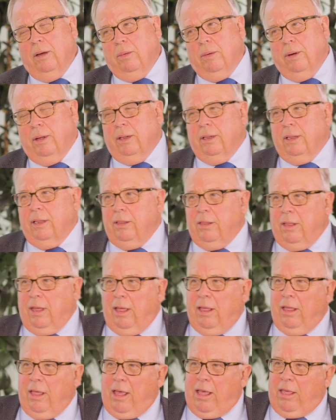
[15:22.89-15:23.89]
Well,
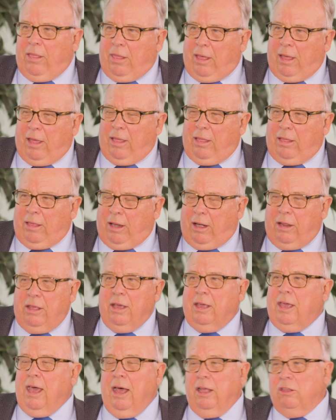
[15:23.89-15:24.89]
you know,
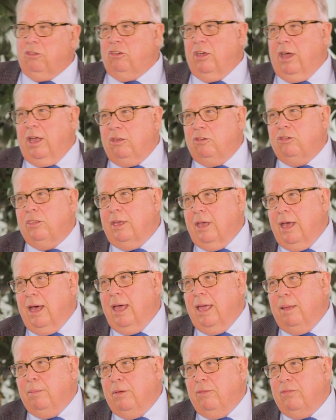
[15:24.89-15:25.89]
you can't change the
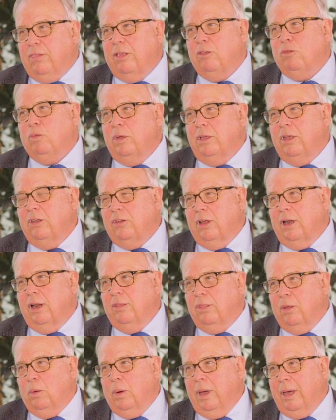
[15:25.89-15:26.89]
game if that's when you're
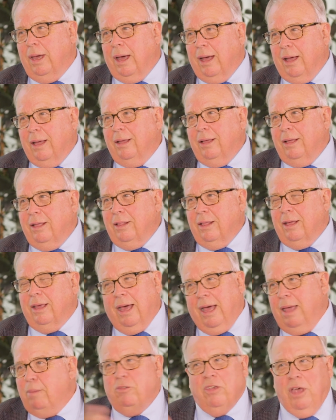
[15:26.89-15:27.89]
telling the winger. Yep. The
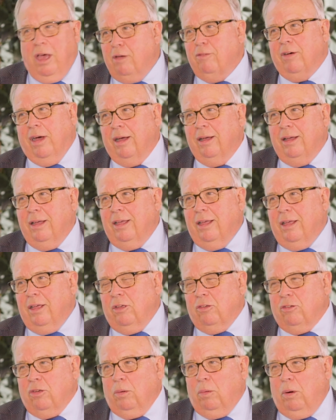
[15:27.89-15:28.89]
game's over. Yep.
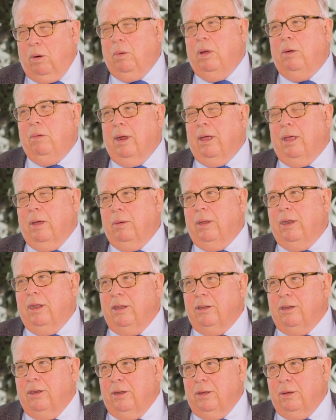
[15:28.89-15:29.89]
So what we reckon we
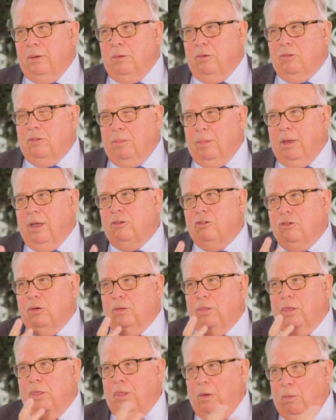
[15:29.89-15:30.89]
need to do is to make
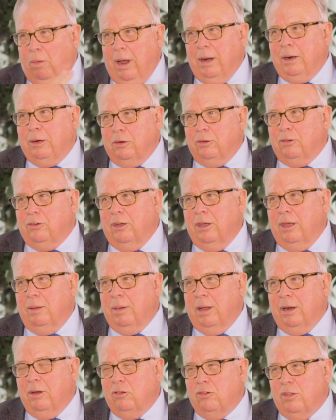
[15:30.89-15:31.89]
sure that the run-on
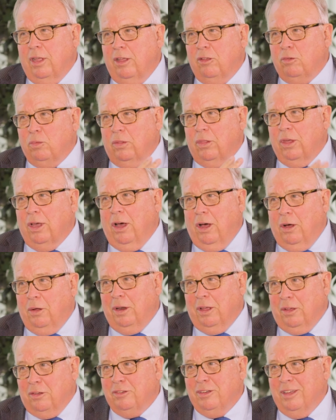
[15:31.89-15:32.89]
team understands what the
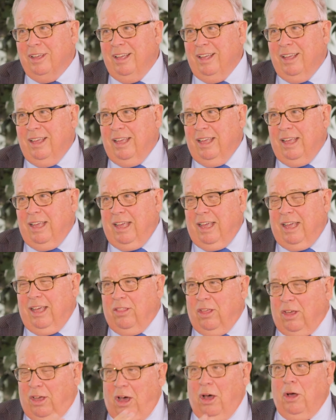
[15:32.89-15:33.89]
goal is.
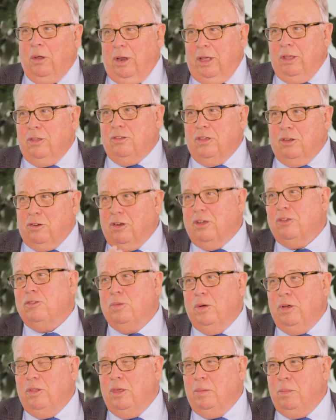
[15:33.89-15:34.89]
The goal is a
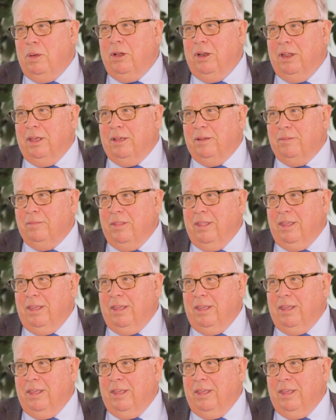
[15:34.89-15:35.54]
trustworthy building.